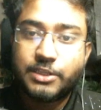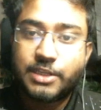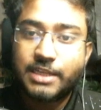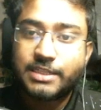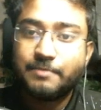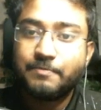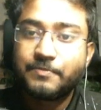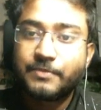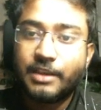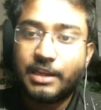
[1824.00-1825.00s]
item
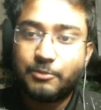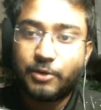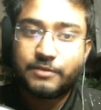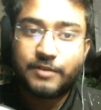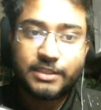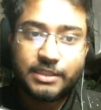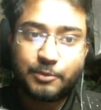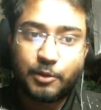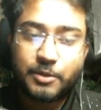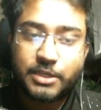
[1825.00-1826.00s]
and modify their
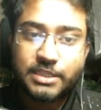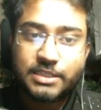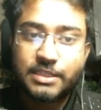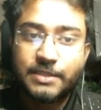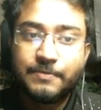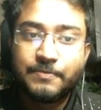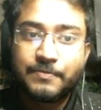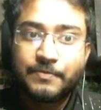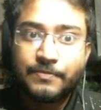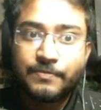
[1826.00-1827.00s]
properties.
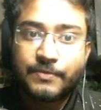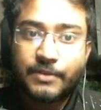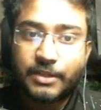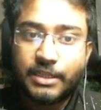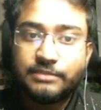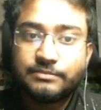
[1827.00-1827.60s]
Okay,